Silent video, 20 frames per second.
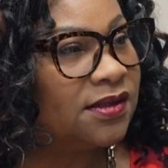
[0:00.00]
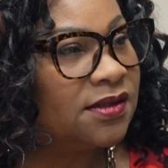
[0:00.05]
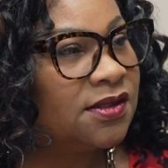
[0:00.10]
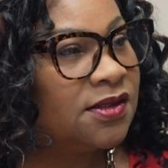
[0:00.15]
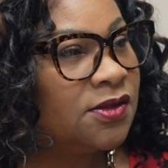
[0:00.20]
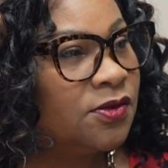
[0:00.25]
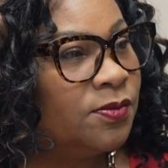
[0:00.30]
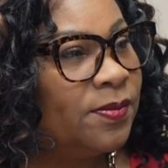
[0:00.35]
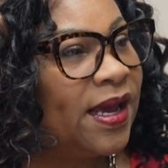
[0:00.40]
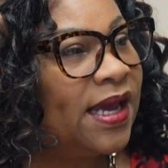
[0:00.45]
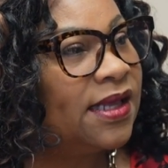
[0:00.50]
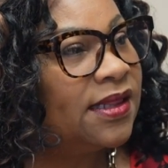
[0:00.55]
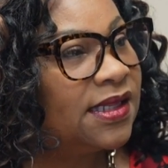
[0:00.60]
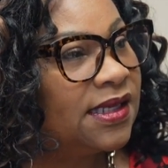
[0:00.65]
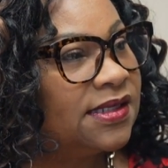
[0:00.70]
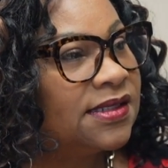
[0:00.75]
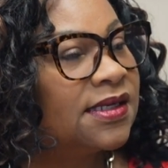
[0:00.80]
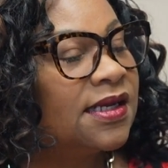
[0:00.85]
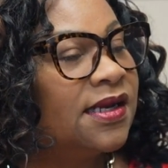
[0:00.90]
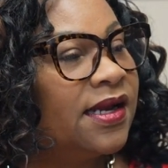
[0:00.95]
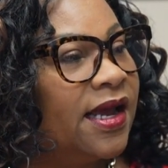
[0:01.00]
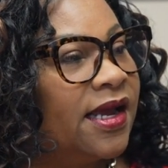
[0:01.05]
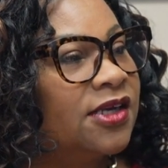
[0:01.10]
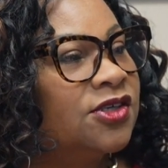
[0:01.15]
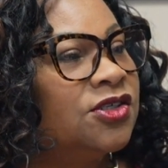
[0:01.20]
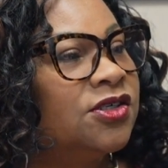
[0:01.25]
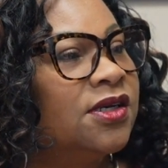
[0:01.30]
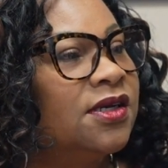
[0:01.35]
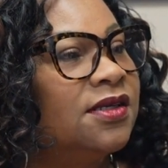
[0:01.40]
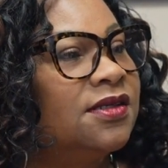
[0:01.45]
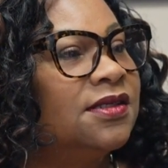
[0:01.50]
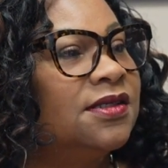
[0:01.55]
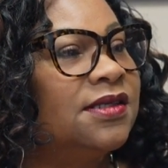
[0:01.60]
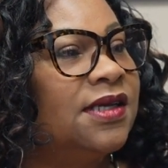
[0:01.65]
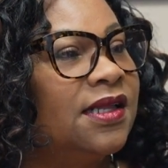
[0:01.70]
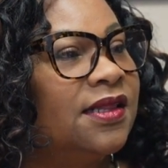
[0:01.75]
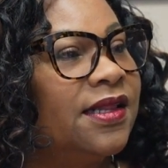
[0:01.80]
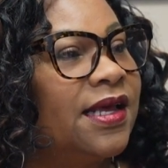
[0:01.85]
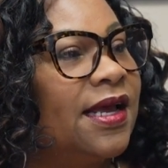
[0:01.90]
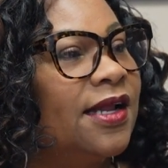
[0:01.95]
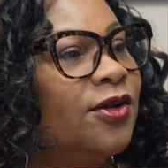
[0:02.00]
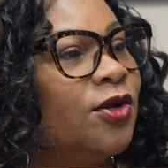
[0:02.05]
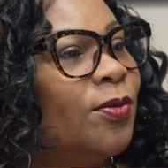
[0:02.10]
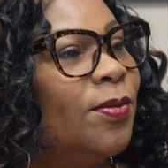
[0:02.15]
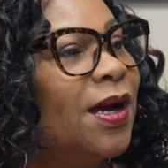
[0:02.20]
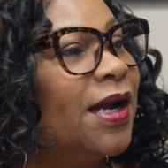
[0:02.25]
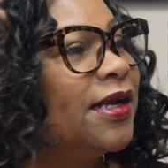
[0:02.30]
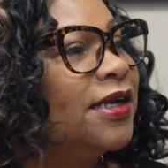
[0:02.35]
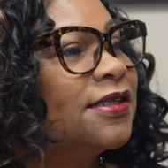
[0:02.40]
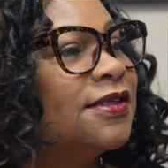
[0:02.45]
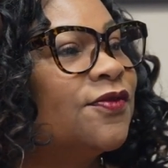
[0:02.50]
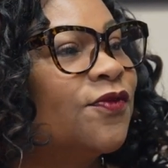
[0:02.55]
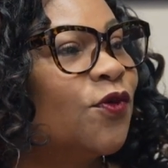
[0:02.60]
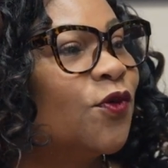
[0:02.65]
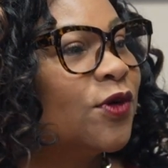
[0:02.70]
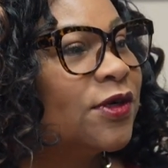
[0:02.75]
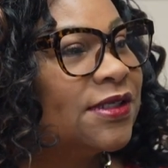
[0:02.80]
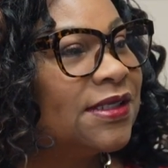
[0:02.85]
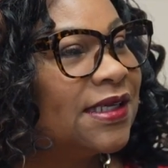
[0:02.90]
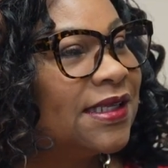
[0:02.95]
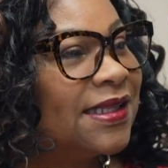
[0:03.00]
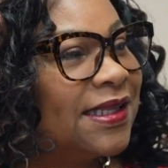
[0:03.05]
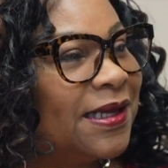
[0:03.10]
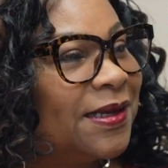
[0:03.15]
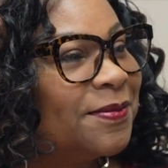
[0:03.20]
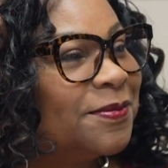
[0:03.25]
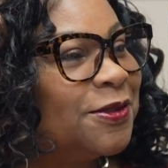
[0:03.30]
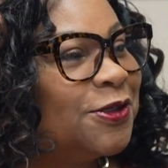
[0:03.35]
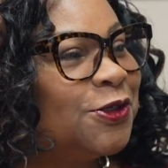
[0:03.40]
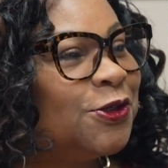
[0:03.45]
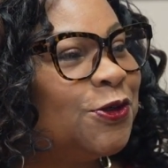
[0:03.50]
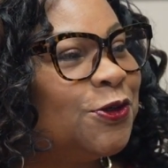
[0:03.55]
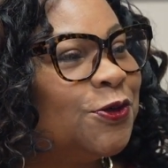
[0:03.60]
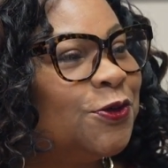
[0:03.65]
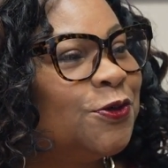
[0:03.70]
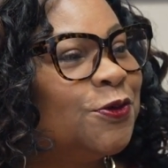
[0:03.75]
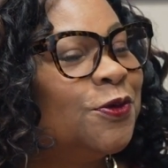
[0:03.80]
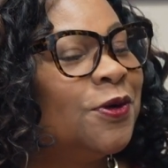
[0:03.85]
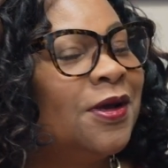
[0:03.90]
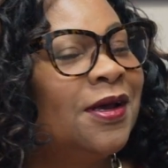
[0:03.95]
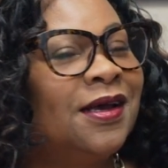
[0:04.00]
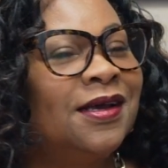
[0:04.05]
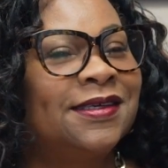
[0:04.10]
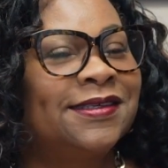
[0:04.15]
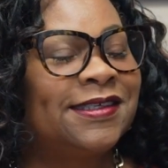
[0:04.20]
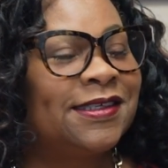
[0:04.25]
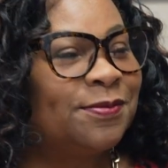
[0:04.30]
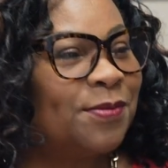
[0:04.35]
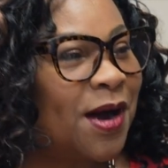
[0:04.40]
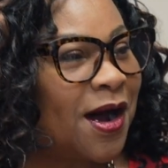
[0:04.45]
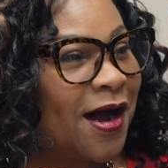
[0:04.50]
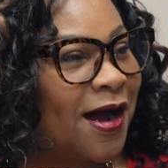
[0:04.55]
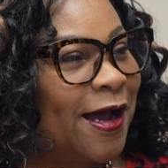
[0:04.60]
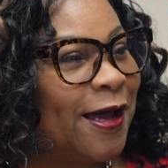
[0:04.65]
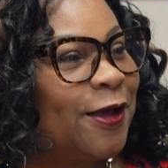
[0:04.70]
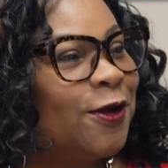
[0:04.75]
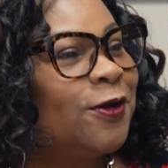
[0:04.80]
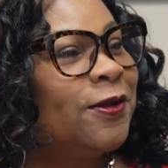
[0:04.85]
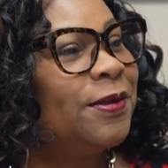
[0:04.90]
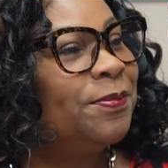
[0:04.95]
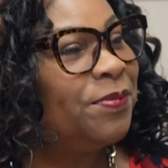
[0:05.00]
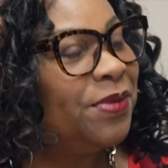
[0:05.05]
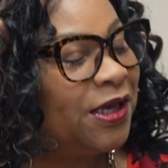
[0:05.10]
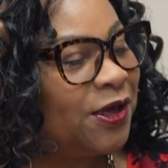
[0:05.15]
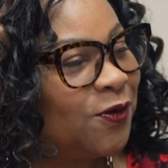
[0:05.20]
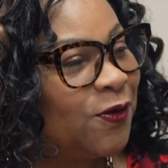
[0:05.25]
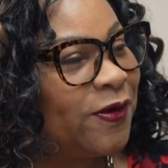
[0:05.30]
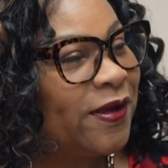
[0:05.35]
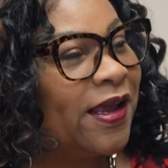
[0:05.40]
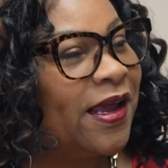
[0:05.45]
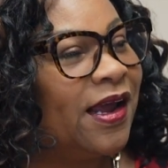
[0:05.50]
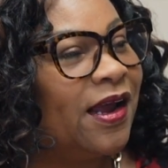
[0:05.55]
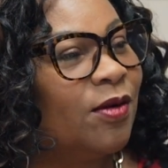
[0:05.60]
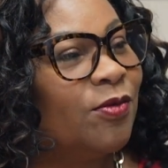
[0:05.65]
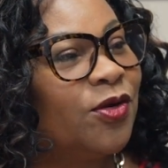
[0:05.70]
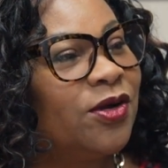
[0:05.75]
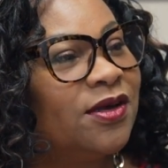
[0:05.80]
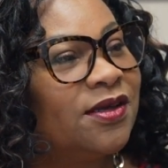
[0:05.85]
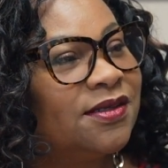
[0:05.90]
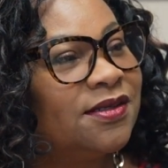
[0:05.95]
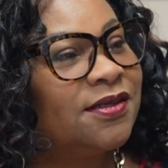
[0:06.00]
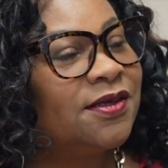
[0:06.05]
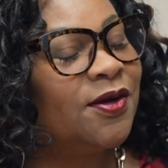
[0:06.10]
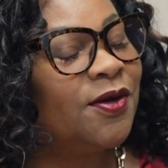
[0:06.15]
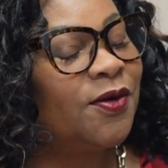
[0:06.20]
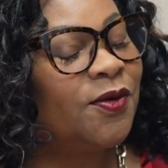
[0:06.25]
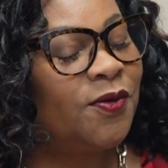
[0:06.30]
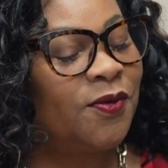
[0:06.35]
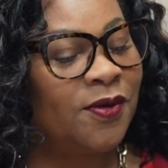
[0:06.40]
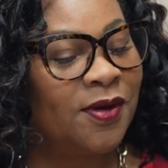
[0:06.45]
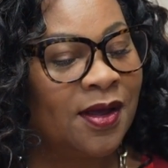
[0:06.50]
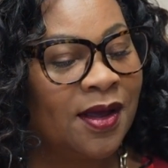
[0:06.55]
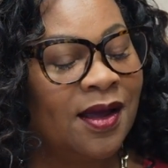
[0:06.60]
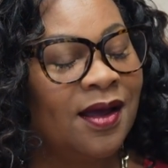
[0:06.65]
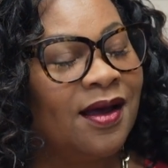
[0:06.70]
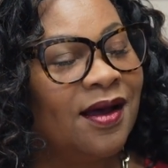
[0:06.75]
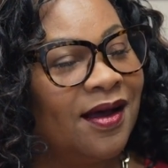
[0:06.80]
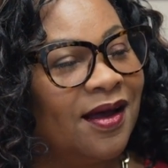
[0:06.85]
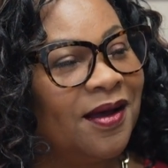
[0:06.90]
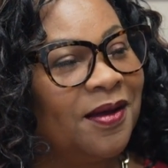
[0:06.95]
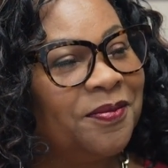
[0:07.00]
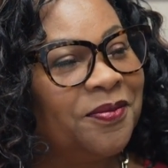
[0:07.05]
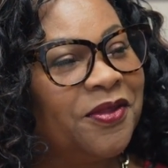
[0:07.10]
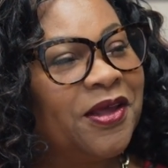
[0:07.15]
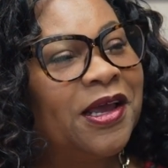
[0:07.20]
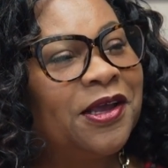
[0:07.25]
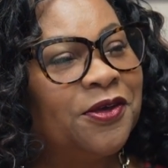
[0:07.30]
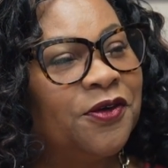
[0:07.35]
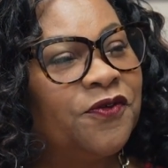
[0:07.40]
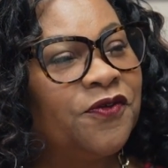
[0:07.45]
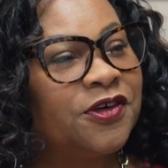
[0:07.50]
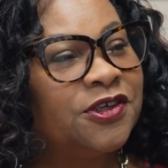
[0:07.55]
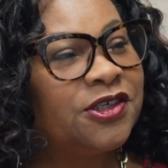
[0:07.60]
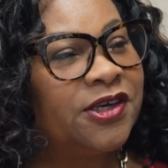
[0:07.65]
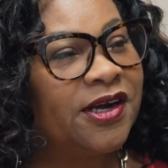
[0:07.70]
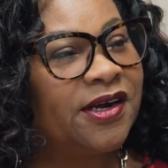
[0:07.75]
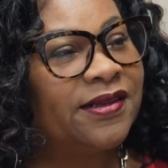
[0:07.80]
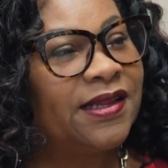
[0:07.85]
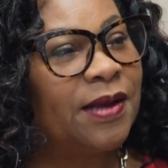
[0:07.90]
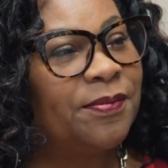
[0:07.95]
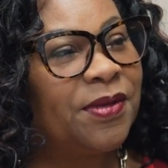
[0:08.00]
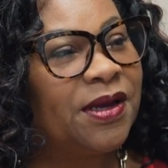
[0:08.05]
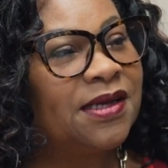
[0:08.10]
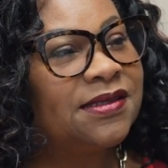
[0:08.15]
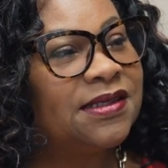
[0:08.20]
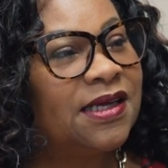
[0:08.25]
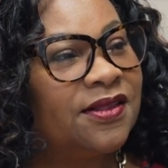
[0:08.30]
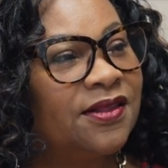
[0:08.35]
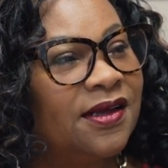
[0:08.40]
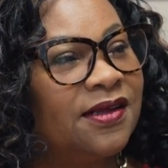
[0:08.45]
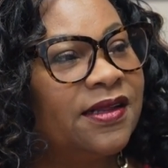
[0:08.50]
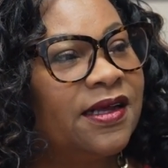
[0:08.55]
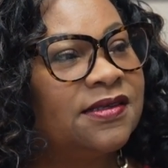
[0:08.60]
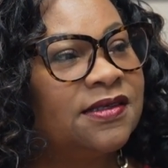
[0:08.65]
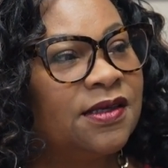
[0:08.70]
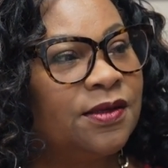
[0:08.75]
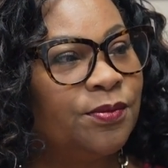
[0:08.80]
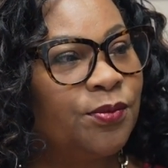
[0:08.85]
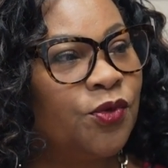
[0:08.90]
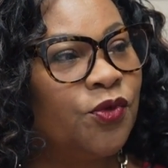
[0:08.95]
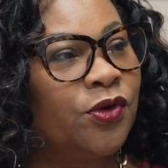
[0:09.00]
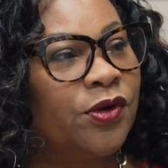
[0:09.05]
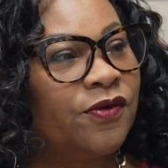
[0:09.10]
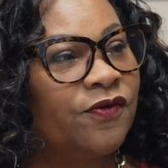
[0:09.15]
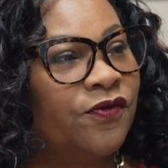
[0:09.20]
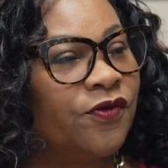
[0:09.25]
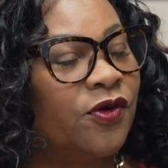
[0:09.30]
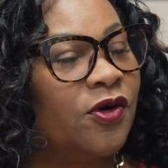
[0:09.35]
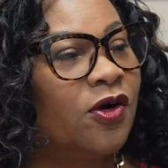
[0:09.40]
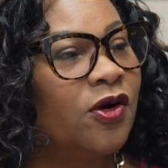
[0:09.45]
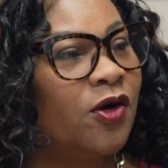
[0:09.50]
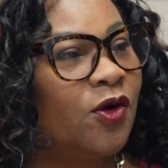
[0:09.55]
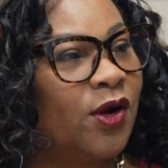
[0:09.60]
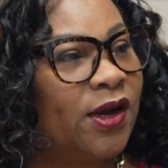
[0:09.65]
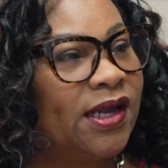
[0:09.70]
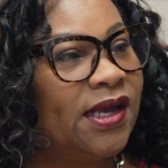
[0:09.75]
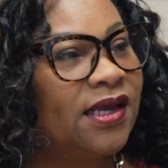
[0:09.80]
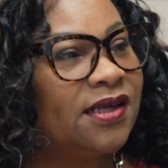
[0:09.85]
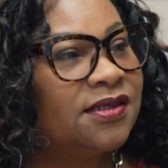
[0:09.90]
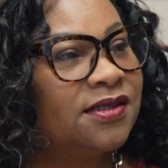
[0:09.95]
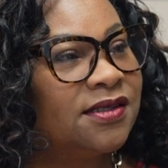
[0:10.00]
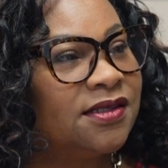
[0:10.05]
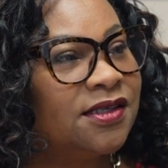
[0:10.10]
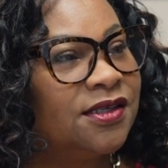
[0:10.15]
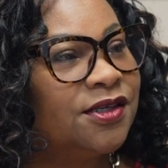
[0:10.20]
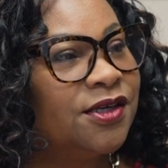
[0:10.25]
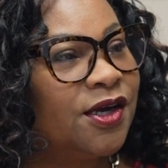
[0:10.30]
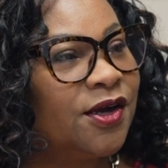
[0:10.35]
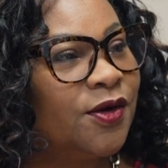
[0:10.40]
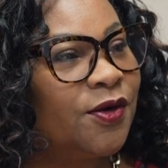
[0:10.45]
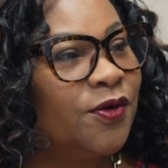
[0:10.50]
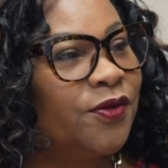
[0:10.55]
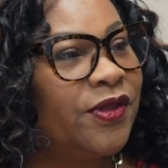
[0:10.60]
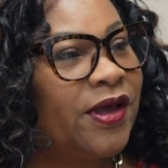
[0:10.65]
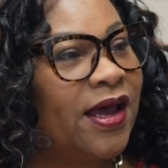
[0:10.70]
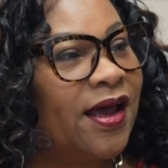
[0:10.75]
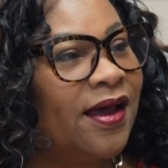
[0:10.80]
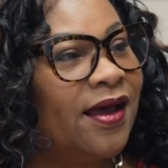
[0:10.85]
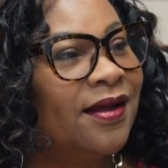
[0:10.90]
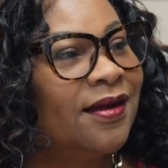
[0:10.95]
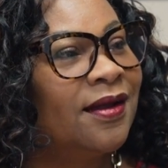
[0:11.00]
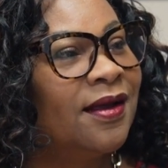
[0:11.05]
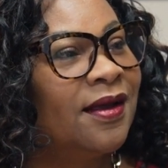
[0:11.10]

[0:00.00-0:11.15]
to make these connections and that nobody is forcing them to smile and be on camera. So thank you for sharing that, because I think that's important for our audience to know that